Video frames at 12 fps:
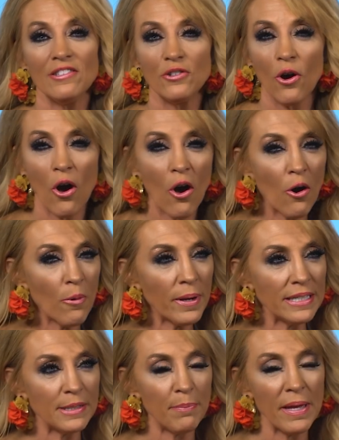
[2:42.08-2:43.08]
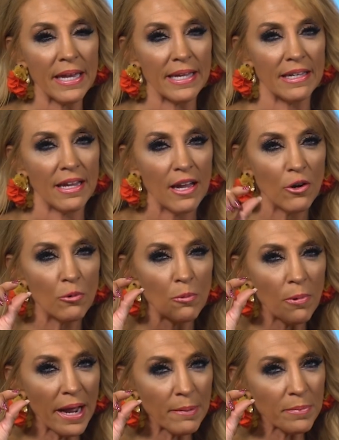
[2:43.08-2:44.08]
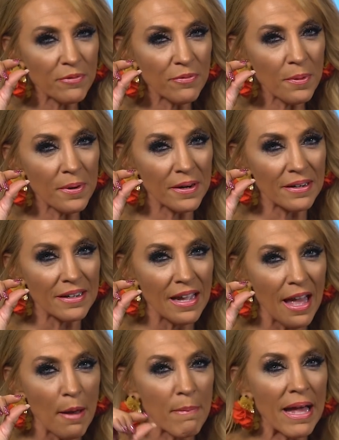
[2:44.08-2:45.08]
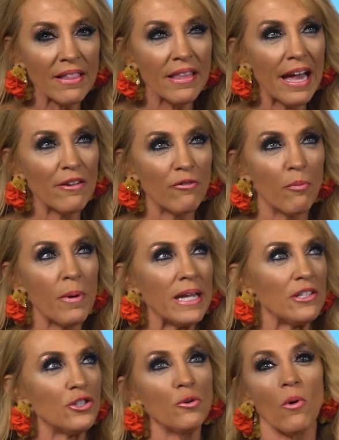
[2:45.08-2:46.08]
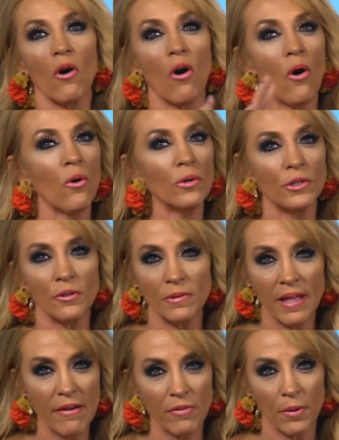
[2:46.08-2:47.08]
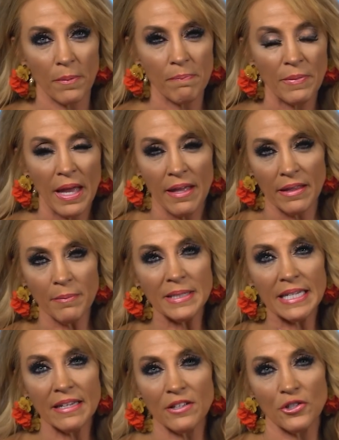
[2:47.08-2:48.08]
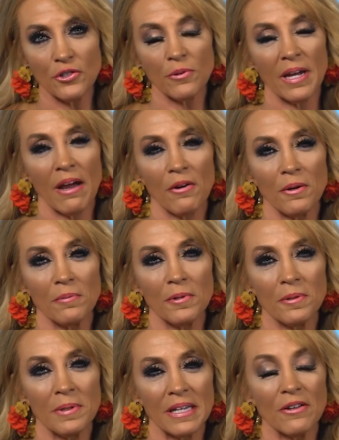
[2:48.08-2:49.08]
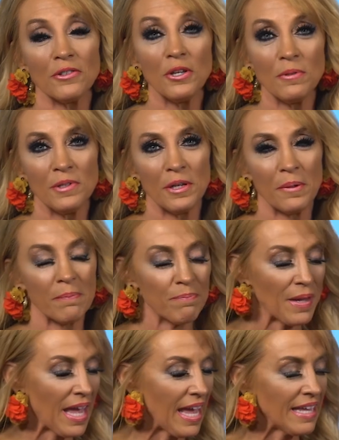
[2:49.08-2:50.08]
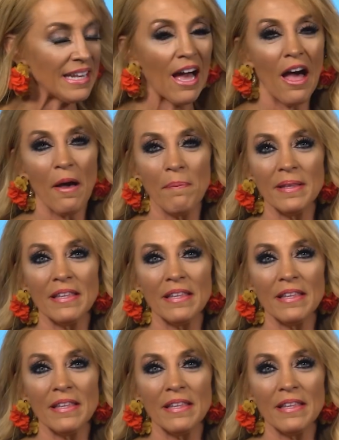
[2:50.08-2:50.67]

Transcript: it's always been right before my life went to a whole new level. Let me tell you a story I heard real quick on YouTube. Now, up